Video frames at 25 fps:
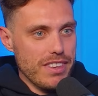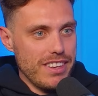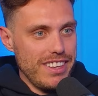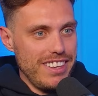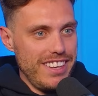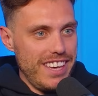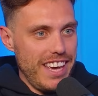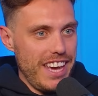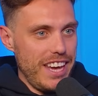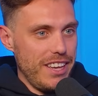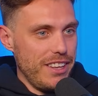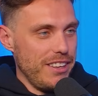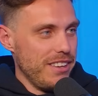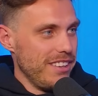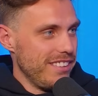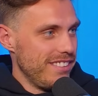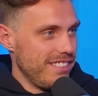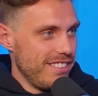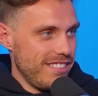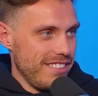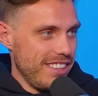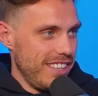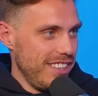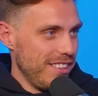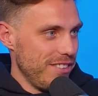Yeah,
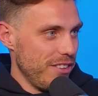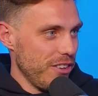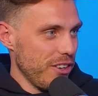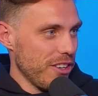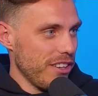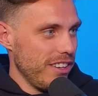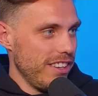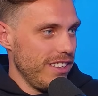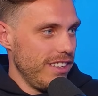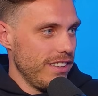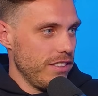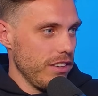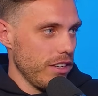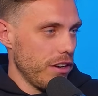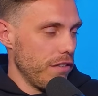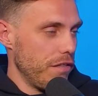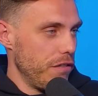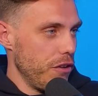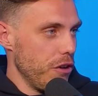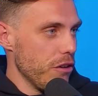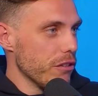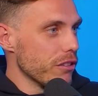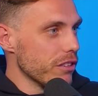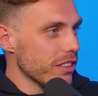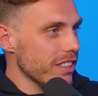it's like a
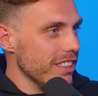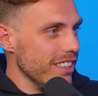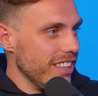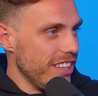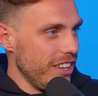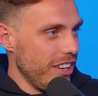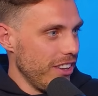funeral, isn't it?